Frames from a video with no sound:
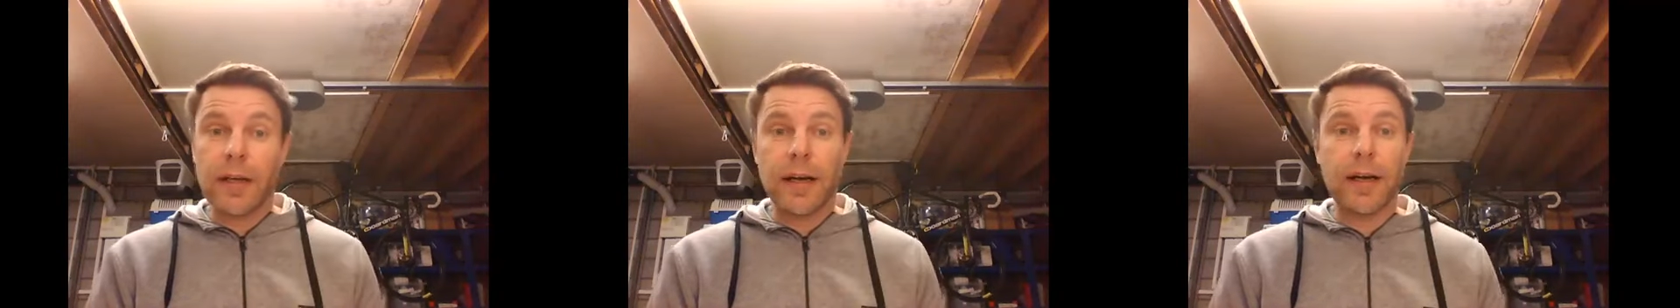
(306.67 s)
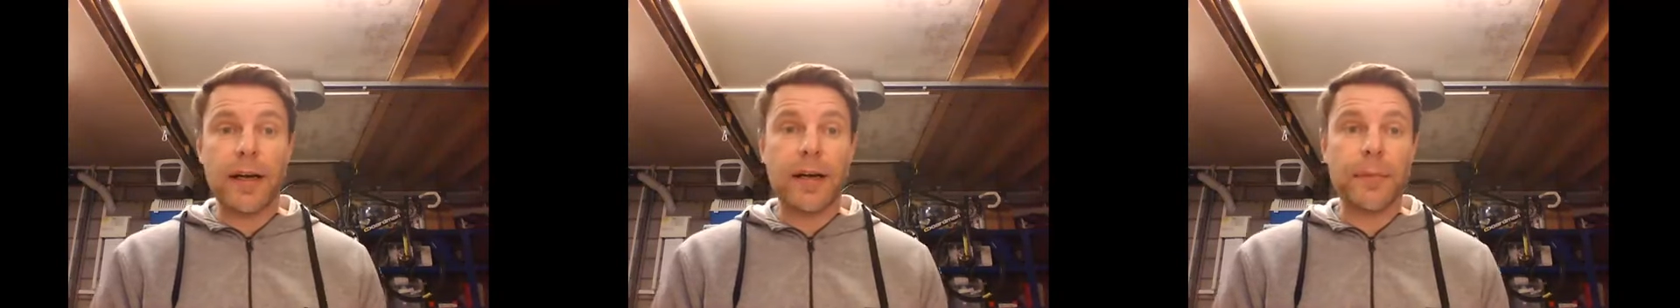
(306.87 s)

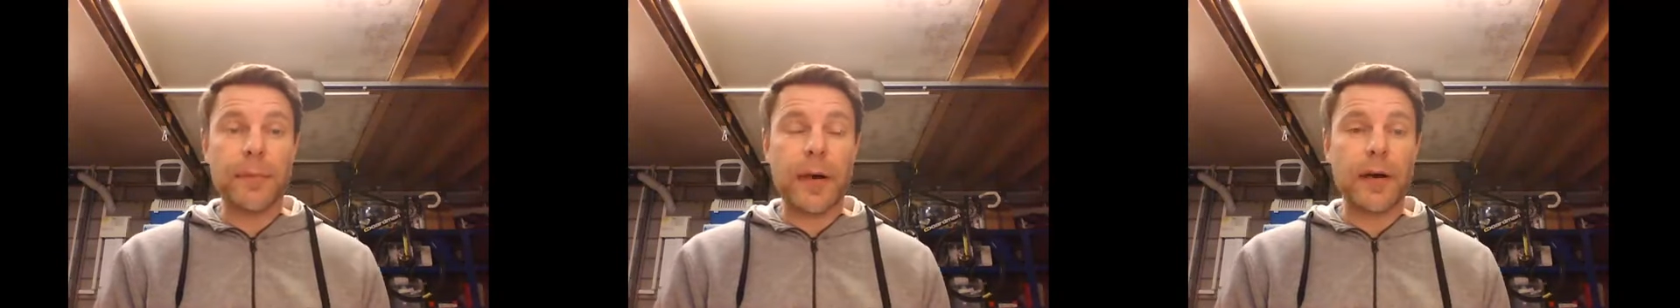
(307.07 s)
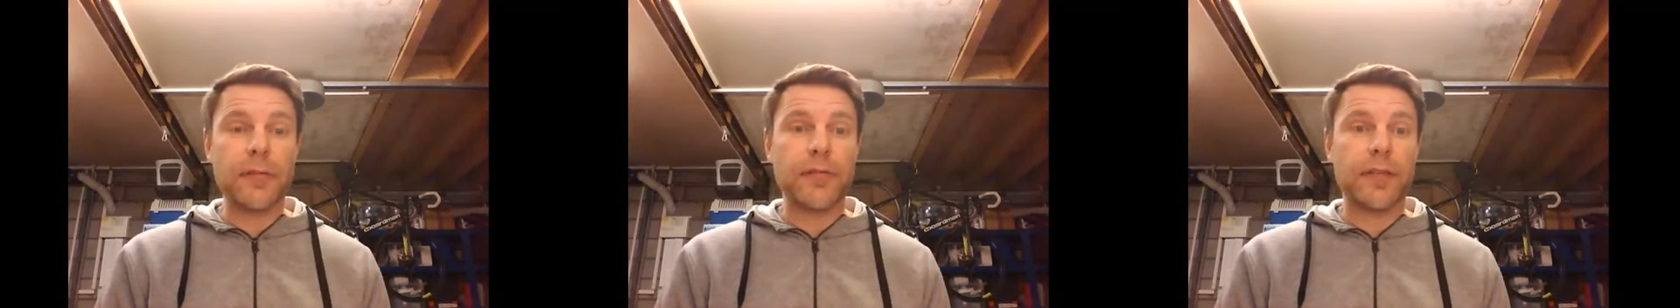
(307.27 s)

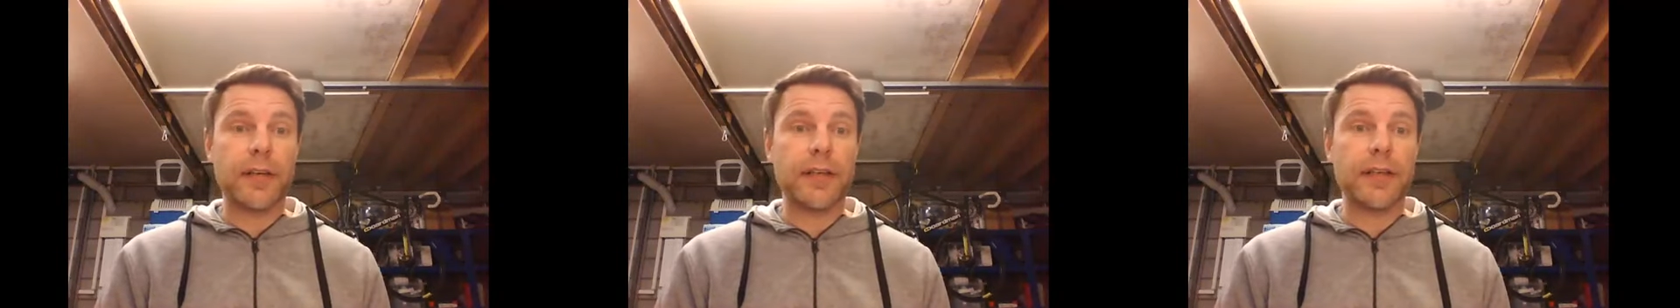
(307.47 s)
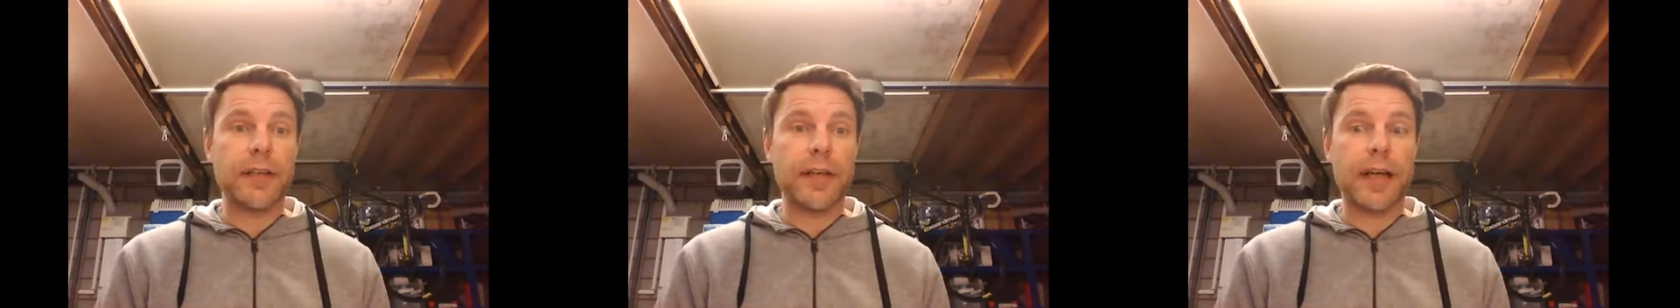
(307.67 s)

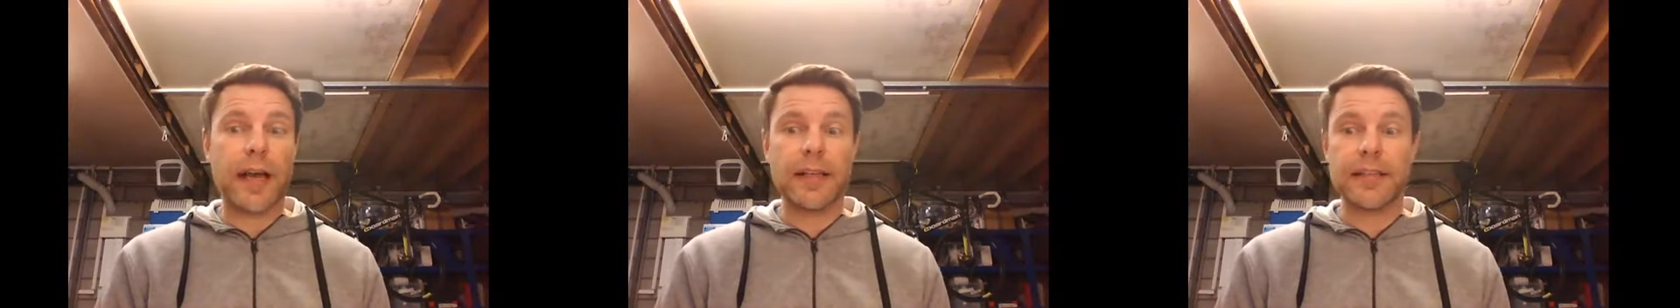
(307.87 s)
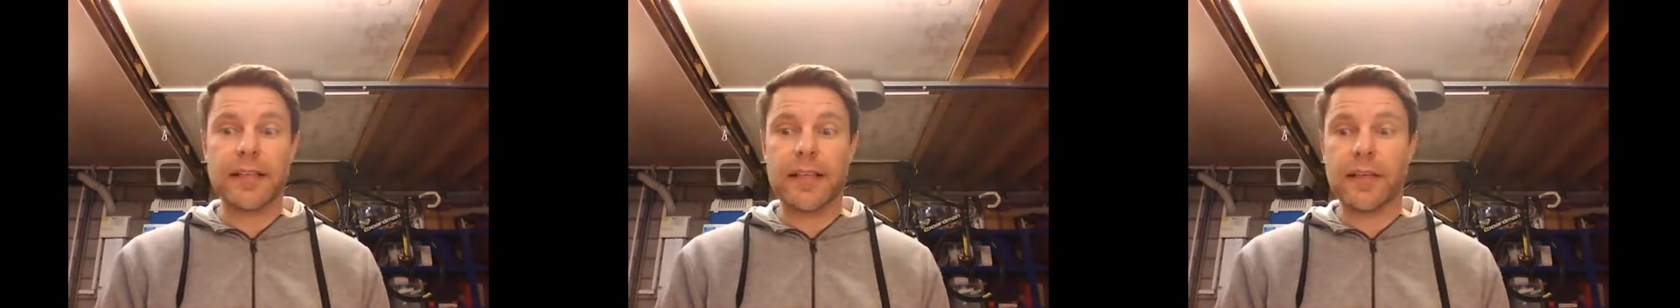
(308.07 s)
Hopefully it
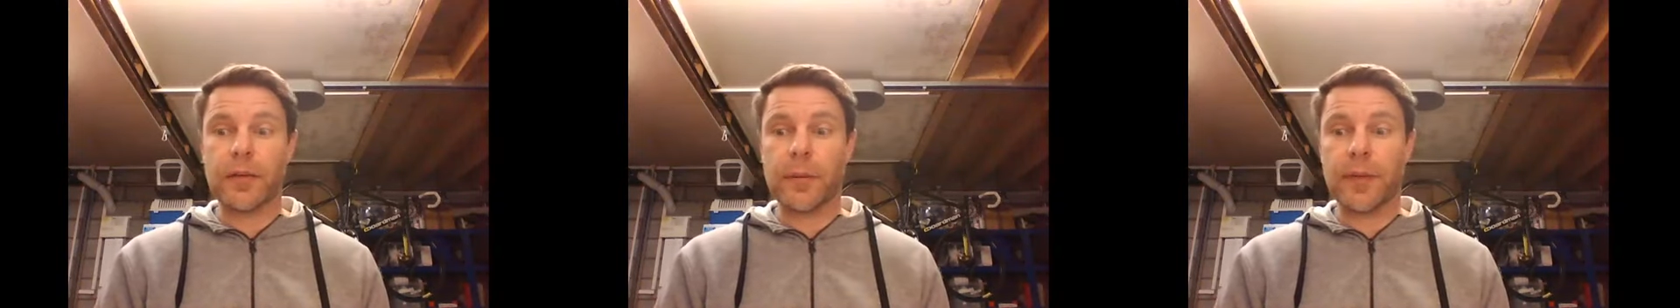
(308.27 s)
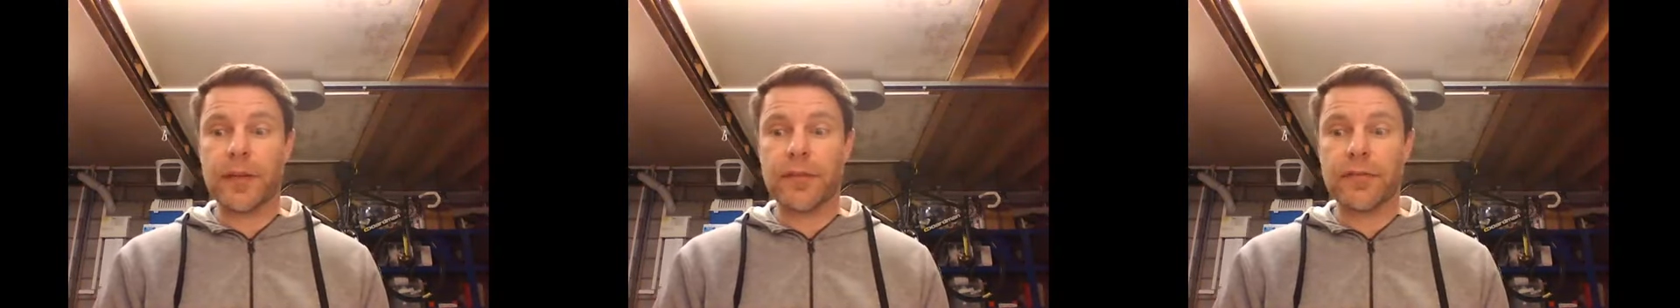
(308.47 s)
adds a little
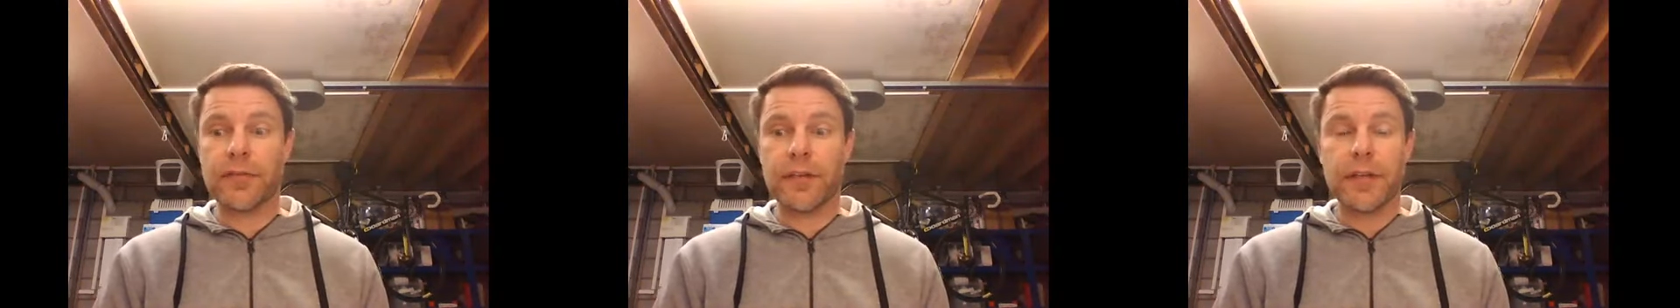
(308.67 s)
bit of